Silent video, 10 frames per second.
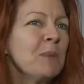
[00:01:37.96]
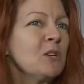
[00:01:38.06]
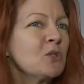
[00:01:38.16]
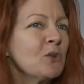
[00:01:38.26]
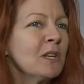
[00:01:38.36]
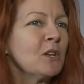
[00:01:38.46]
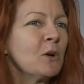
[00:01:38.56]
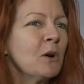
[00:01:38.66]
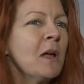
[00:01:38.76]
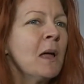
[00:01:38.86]
Be sure that
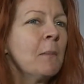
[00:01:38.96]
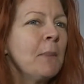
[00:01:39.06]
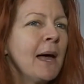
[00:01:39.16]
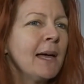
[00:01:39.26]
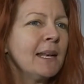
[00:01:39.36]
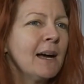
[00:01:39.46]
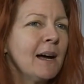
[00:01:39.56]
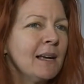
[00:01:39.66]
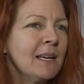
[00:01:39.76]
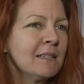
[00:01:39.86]
your pet
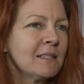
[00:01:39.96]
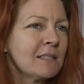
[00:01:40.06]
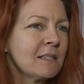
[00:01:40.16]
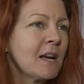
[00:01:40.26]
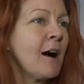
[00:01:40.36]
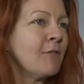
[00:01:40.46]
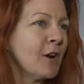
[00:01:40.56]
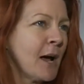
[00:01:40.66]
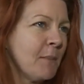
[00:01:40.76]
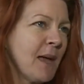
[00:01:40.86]
is
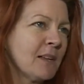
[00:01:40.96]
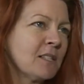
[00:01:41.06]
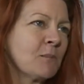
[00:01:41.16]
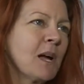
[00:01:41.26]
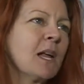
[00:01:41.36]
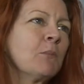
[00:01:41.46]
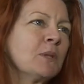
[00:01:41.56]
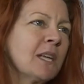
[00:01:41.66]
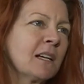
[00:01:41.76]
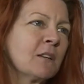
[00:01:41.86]
covered up, has some kind of
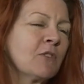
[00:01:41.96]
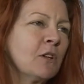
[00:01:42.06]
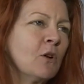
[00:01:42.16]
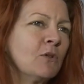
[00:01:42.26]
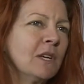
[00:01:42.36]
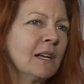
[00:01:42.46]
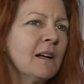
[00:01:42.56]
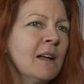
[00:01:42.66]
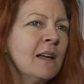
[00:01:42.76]
protective clothing.